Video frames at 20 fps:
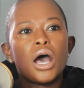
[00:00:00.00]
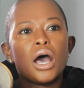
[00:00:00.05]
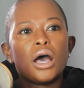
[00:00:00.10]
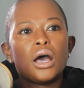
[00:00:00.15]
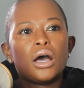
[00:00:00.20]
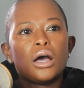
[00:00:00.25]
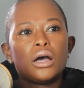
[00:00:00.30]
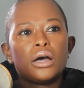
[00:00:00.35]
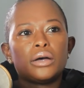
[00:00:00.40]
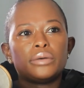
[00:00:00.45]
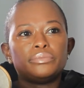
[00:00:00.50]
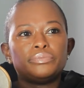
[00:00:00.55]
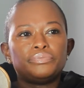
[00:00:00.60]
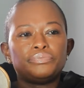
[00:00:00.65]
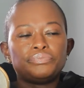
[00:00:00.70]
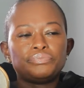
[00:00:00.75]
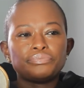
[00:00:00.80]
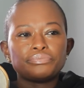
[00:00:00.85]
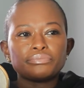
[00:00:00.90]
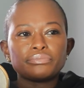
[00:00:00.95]

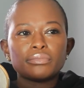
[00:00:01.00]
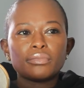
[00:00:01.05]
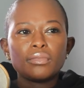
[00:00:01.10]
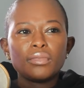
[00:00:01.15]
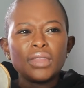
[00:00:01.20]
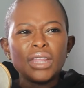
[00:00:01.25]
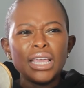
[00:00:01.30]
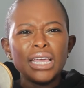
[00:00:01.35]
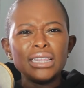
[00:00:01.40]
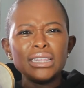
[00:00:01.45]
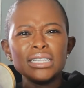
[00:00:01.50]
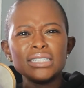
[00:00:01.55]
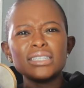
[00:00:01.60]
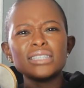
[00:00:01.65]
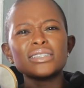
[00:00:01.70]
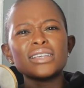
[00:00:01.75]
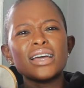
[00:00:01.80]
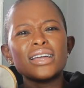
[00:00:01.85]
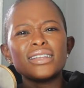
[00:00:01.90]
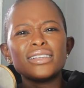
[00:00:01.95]
And this
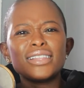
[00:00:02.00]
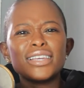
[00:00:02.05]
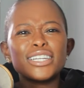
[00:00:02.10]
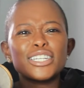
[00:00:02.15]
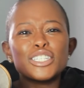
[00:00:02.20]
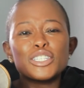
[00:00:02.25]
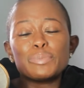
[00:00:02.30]
is kind of like